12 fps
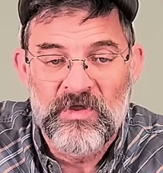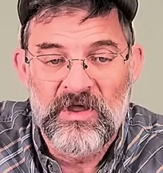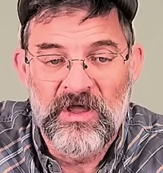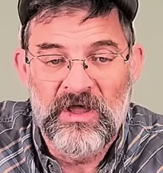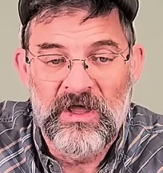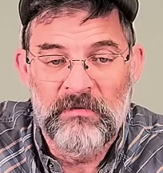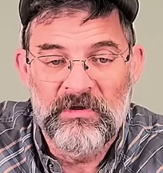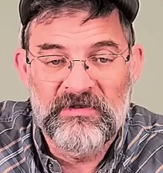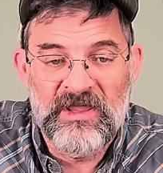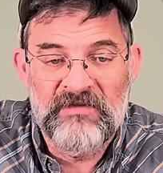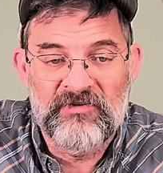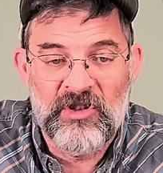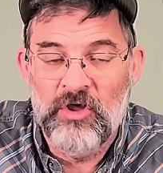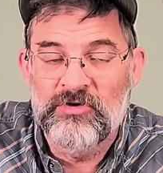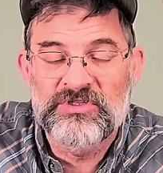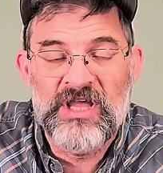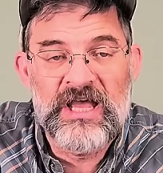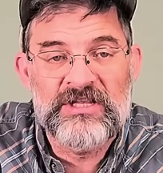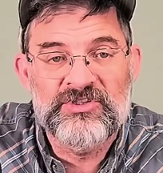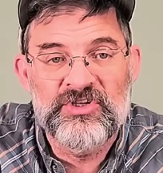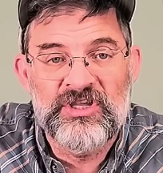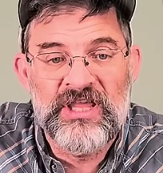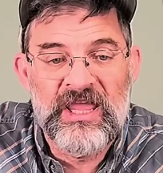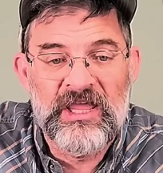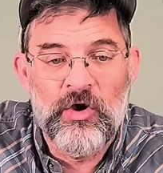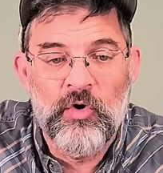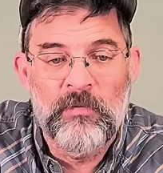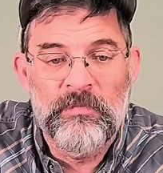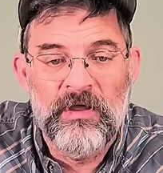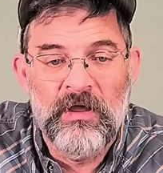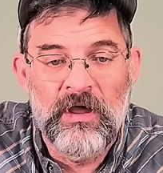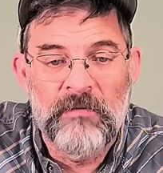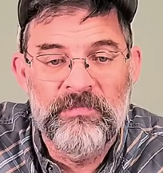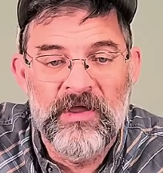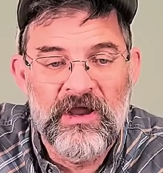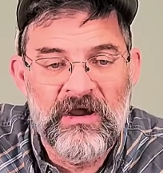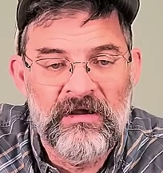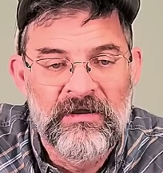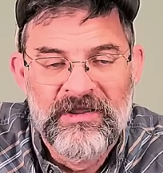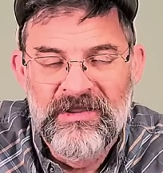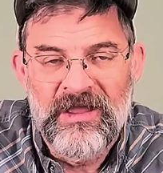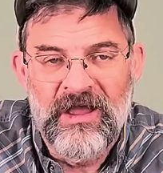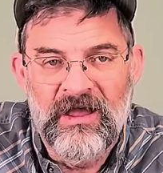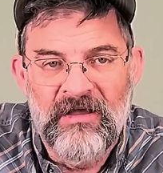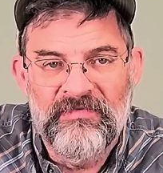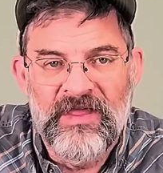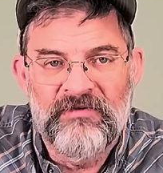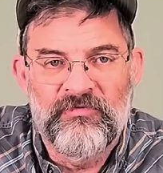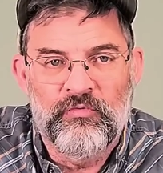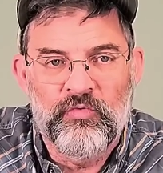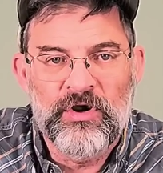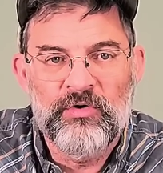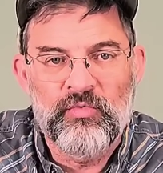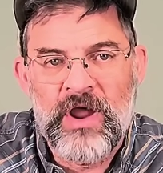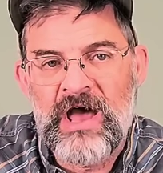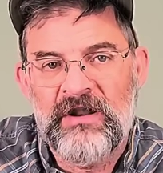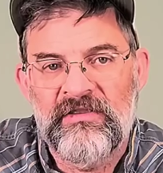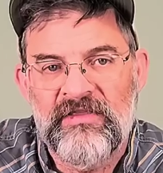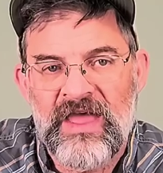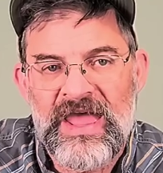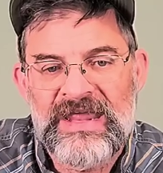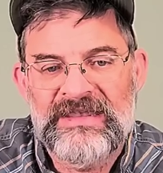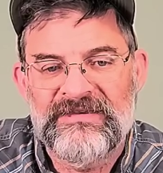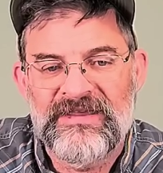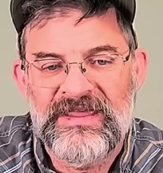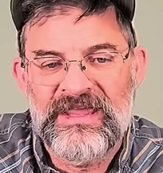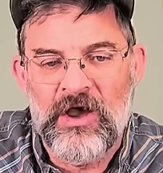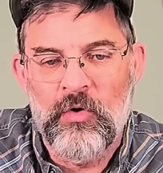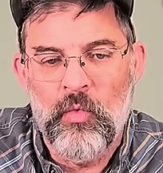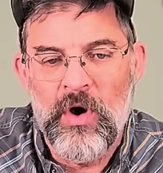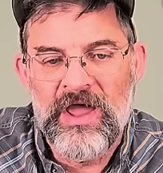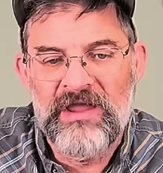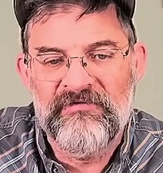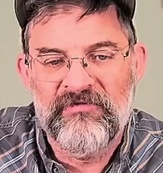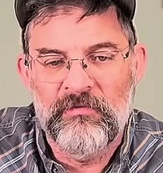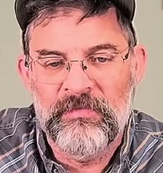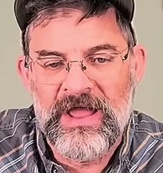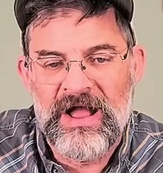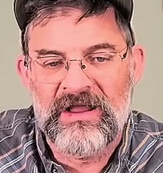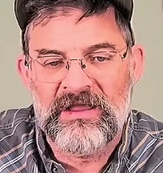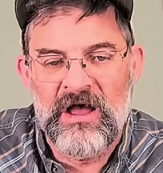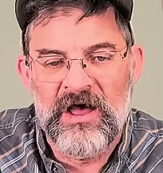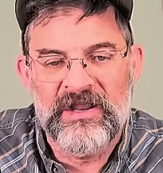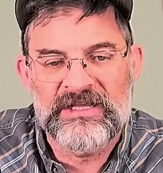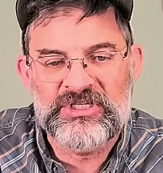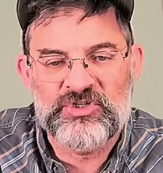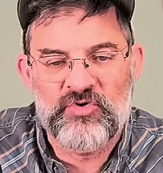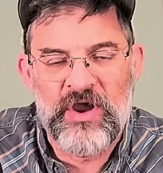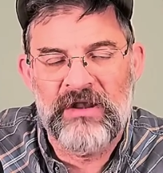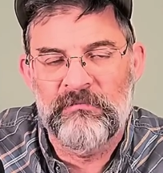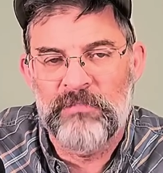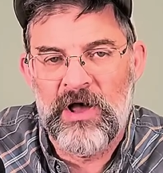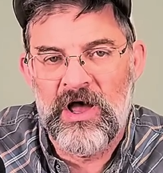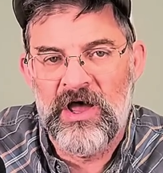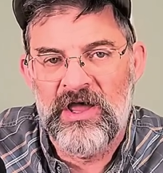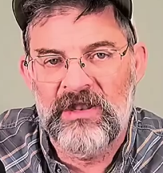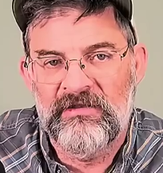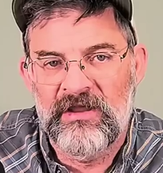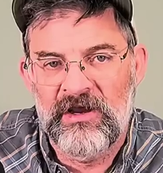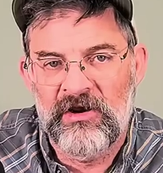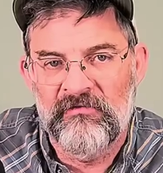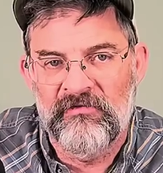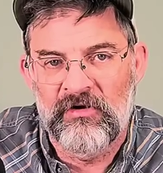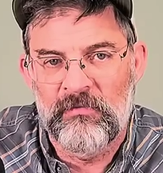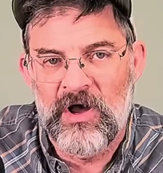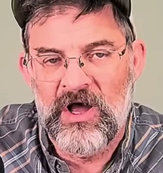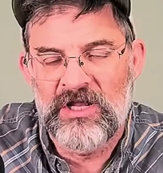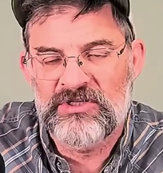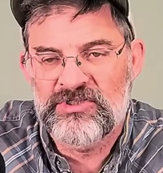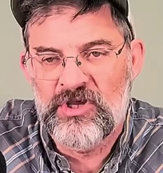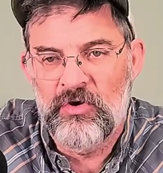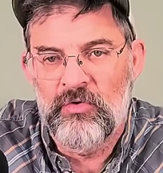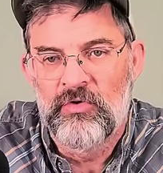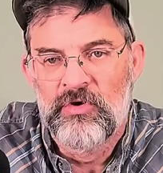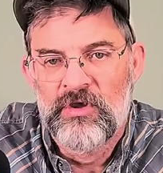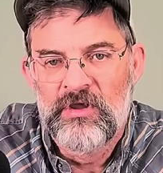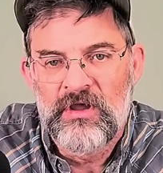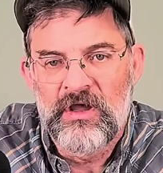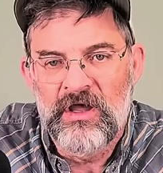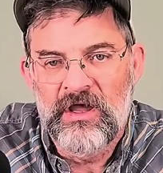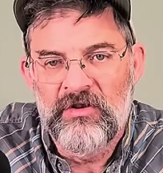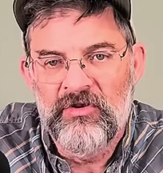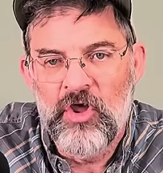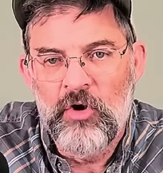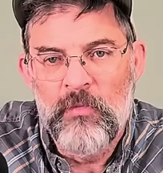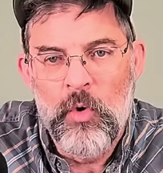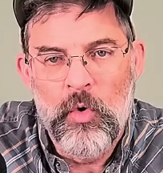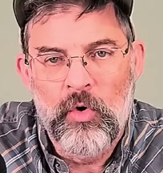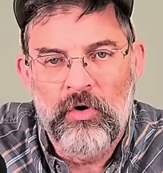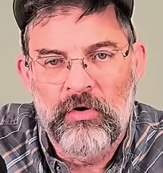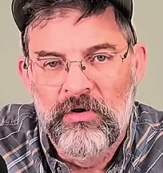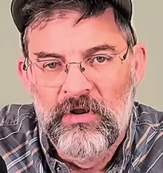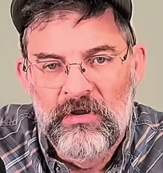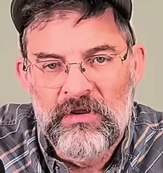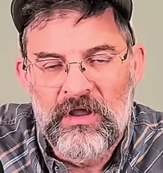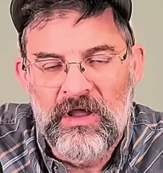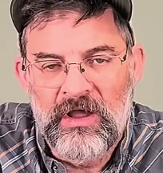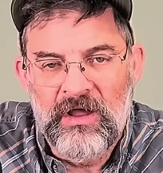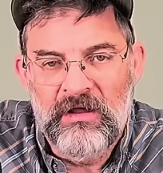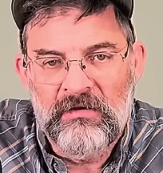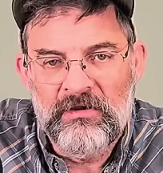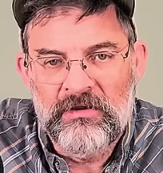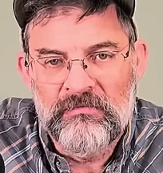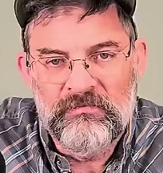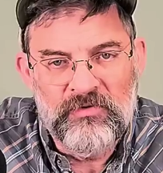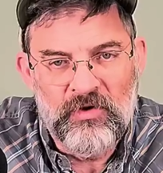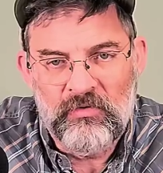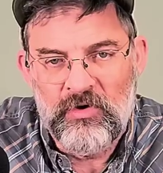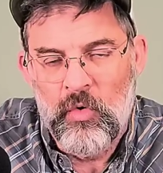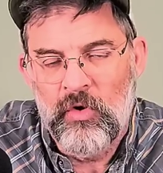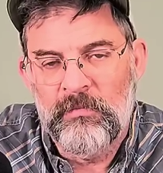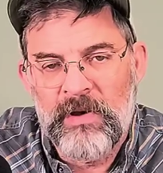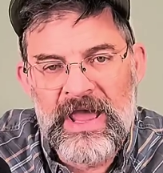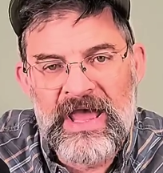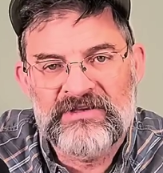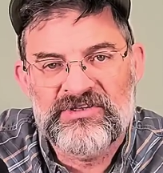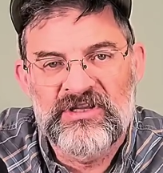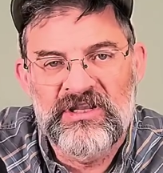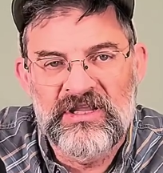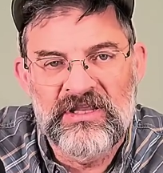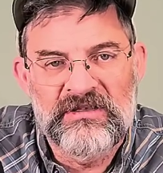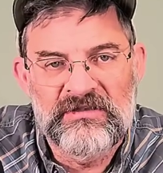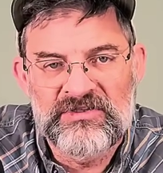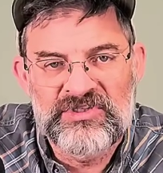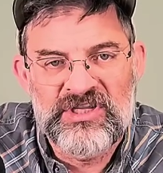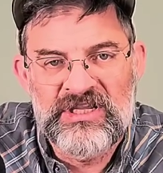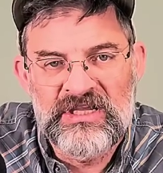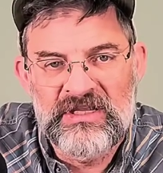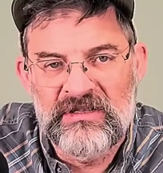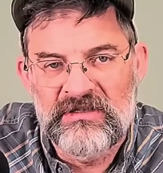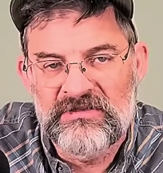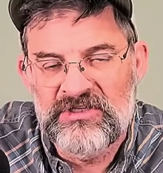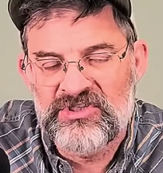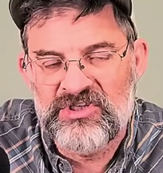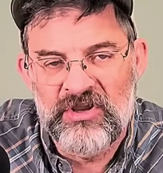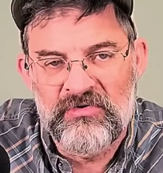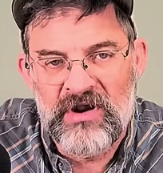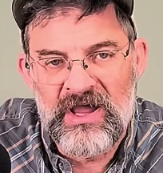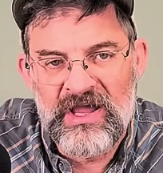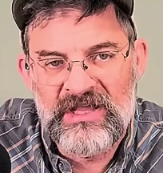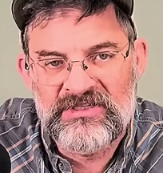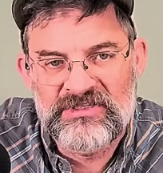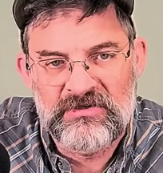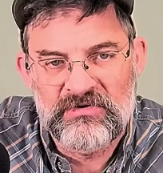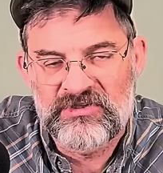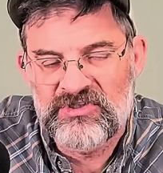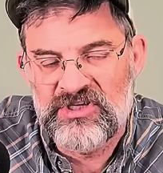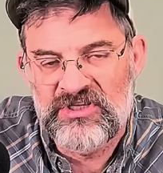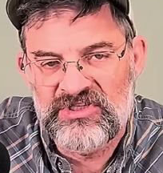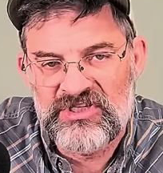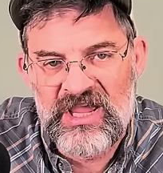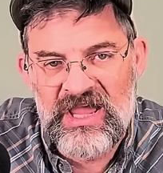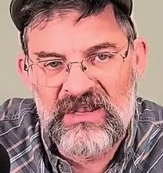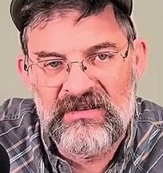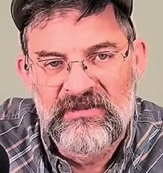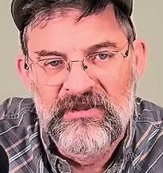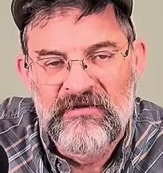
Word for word: but they've closed that, so you can't go up there. They've rerouted the AT away from the iconic Stratton Pond there in Vermont. So, no more, you know, going past it and seeing the sunrise or the sunset